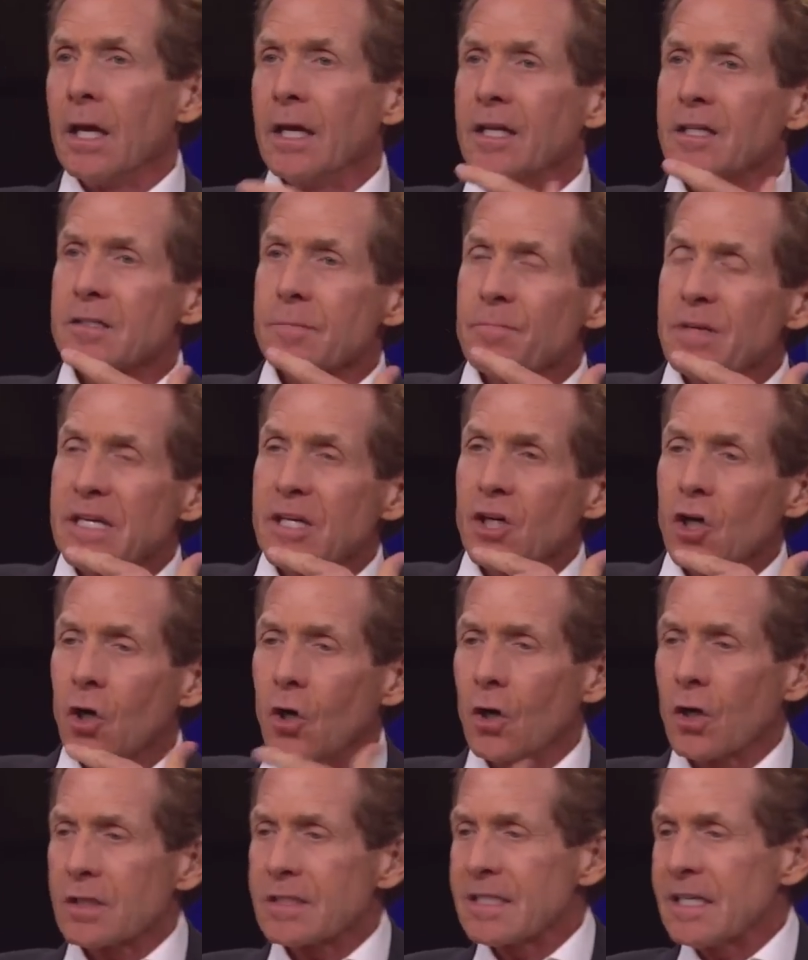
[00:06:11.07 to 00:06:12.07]
It's
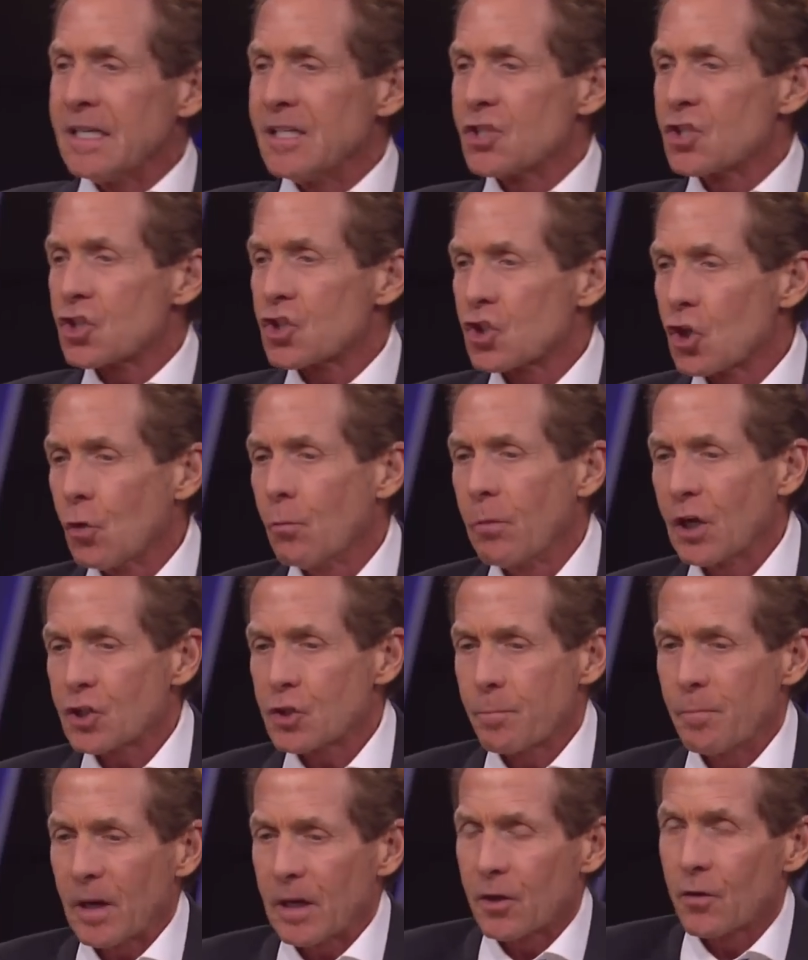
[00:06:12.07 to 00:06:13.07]
because he's so
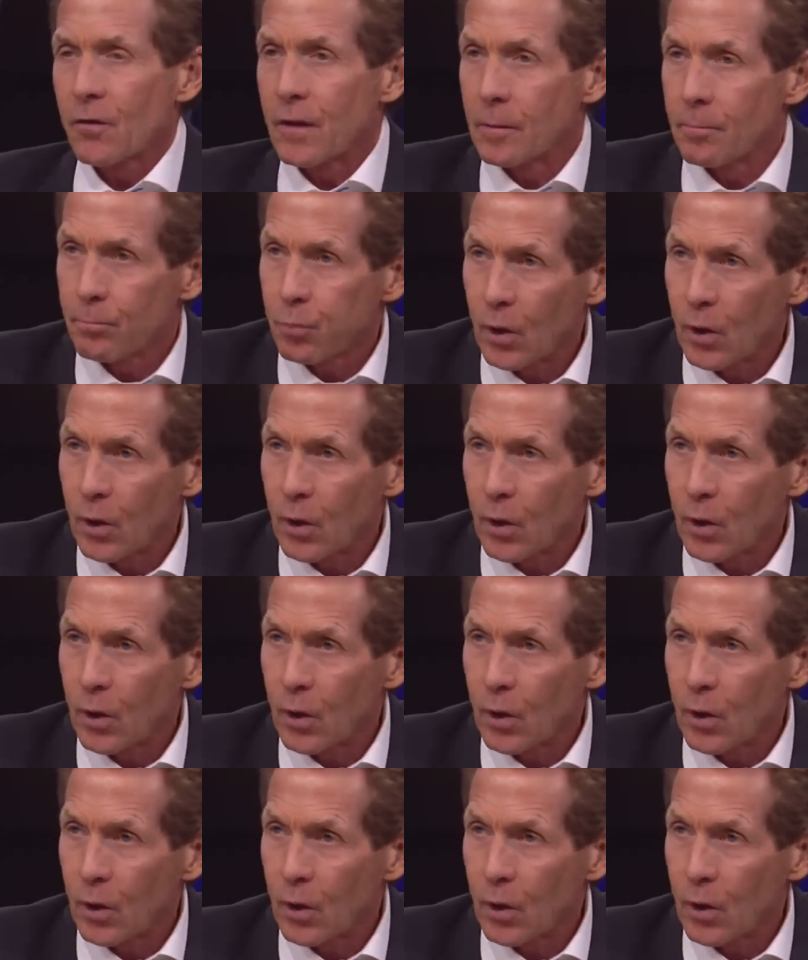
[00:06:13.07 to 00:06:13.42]
much better than